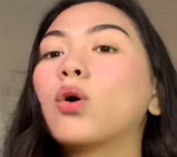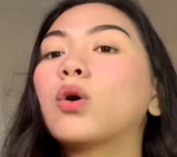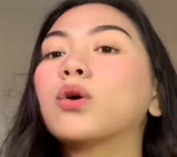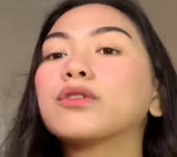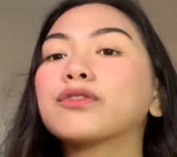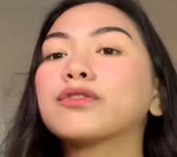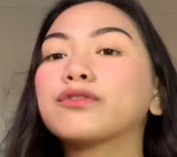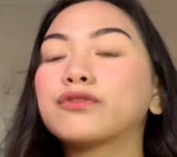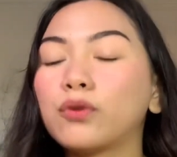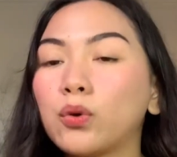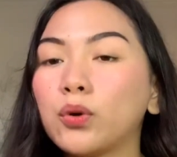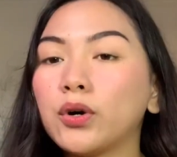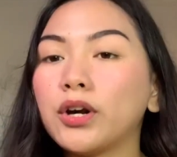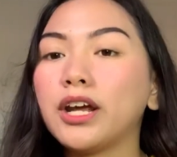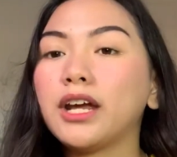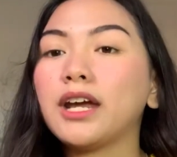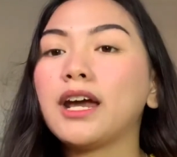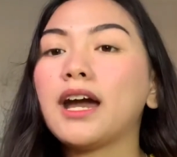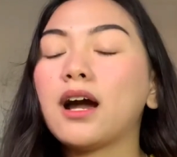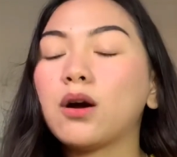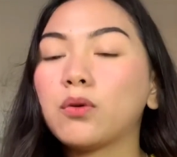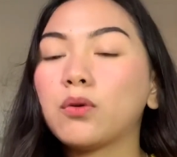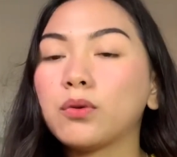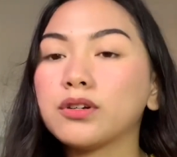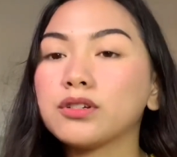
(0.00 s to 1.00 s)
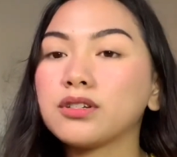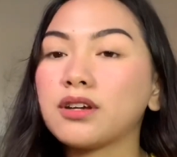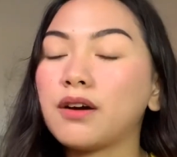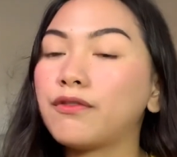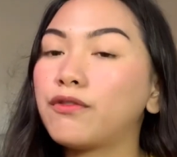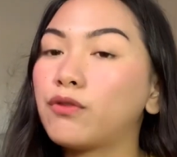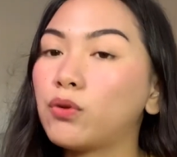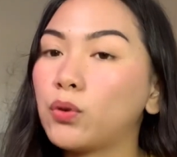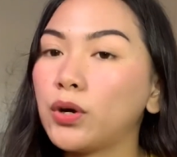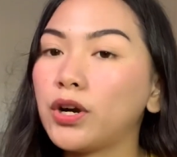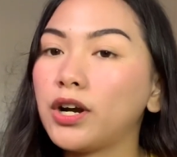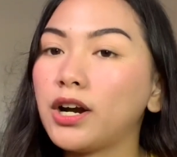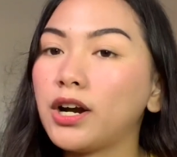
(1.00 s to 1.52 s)
or 40 hours a
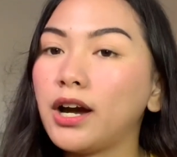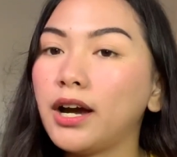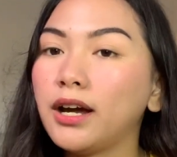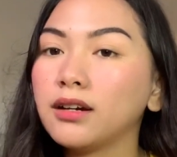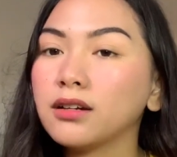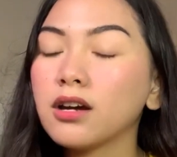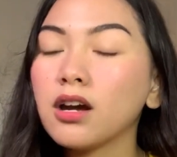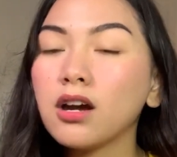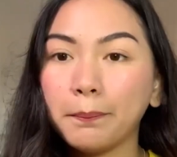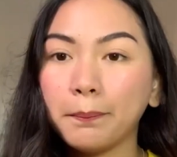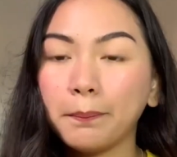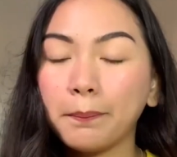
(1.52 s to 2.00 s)
fortnight.